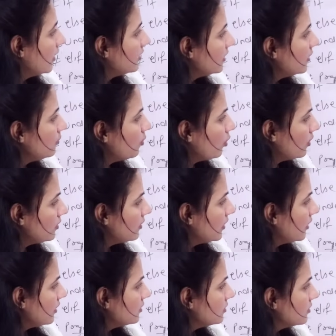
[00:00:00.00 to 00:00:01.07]
another important
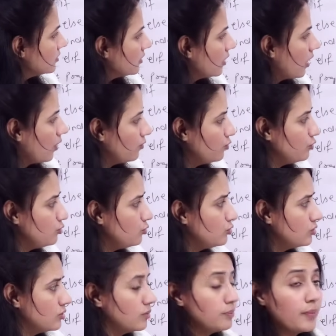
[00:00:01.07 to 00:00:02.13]
thing is how to
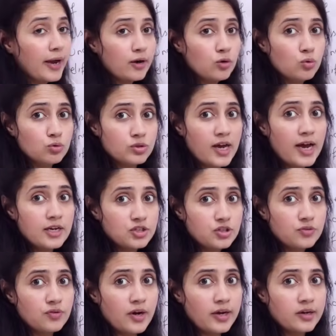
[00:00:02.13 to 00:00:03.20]
use macros,
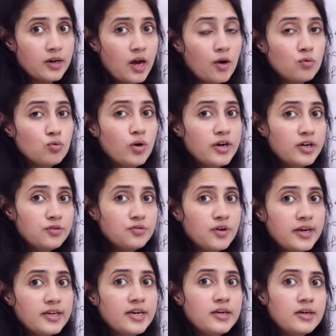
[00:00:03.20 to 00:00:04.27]
#define, how to
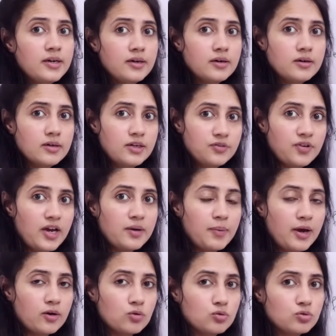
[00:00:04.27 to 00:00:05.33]
undefine and define
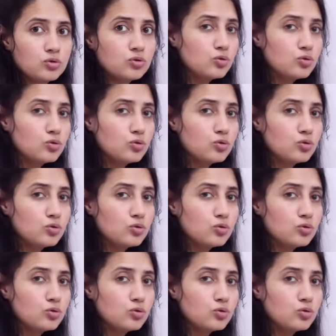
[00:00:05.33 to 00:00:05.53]
macros.